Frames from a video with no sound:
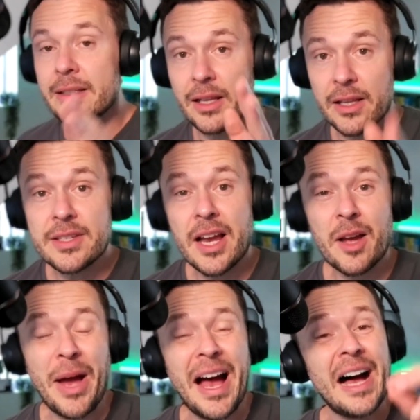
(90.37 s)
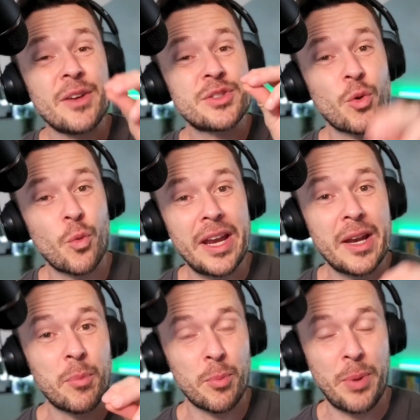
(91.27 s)
Now let's talk about how Serena
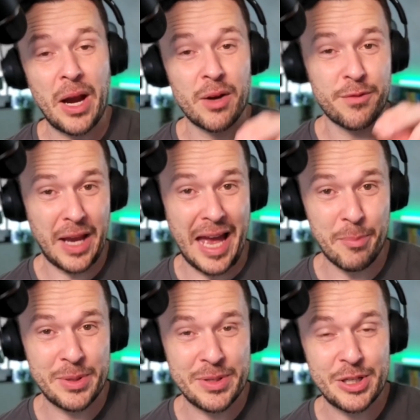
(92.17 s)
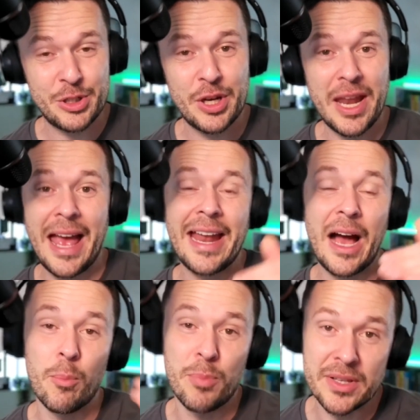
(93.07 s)
prepared for competition and how
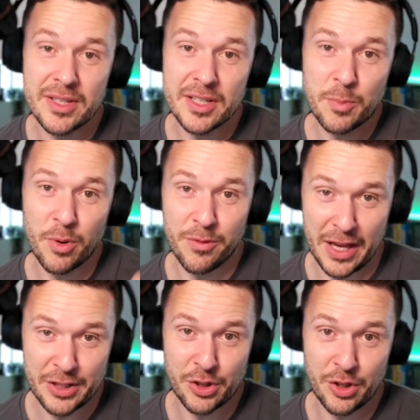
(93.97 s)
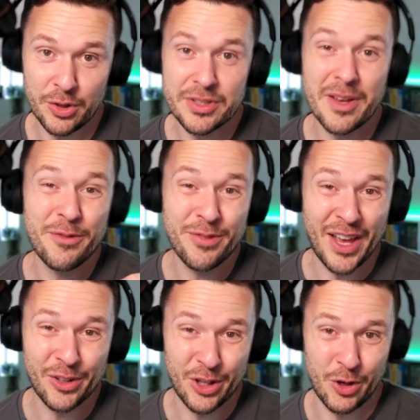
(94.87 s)
business professionals fail to do